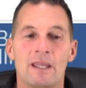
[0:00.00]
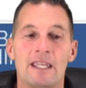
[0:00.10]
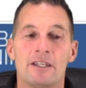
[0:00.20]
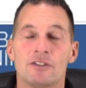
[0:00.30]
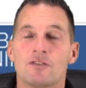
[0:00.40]

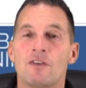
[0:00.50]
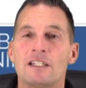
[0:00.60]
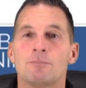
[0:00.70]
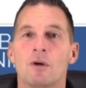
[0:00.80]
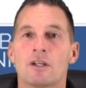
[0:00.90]
is
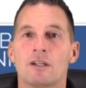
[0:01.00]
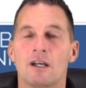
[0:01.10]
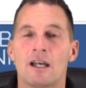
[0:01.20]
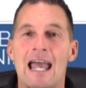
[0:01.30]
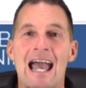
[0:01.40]
Facebook
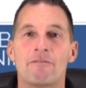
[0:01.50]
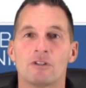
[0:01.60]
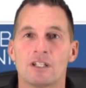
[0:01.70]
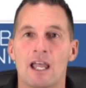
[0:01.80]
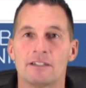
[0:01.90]

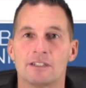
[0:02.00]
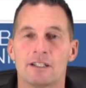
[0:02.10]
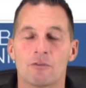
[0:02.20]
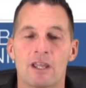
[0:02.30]
advertising.